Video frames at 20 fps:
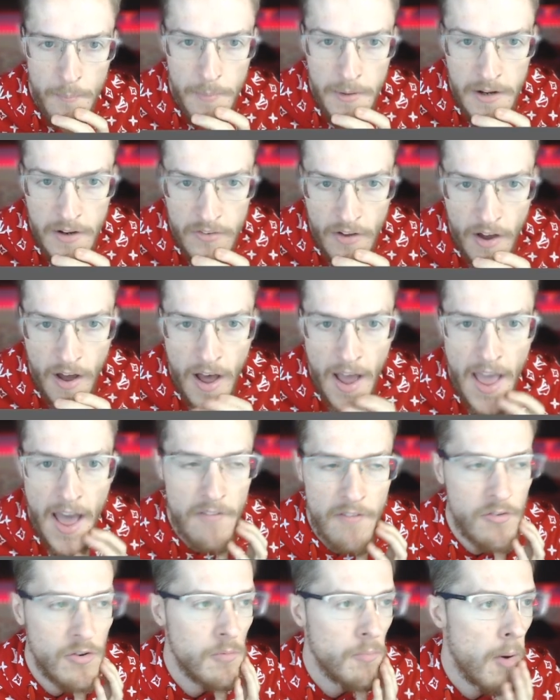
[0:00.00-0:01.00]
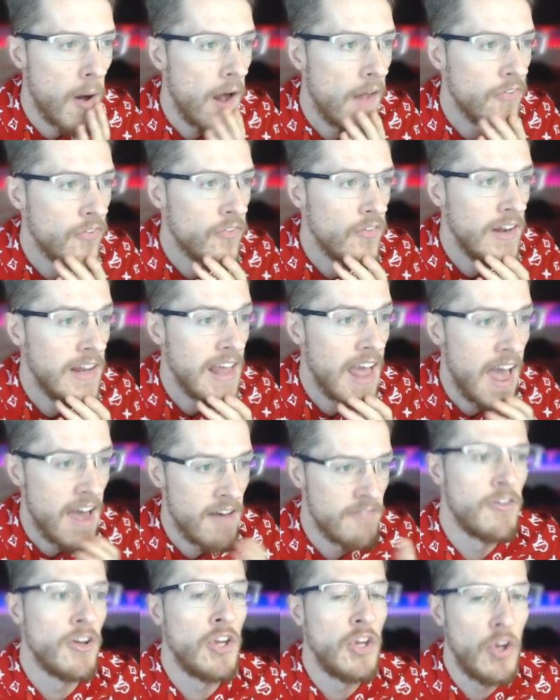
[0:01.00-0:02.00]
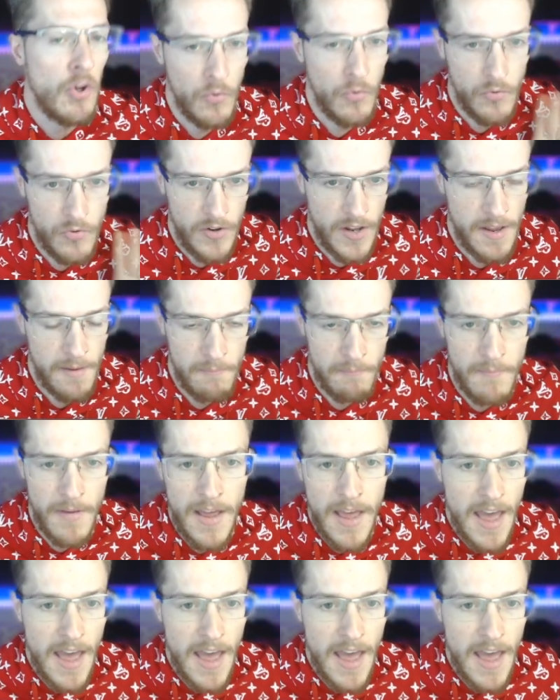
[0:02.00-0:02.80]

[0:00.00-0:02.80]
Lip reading: because I haven't personally ever used him.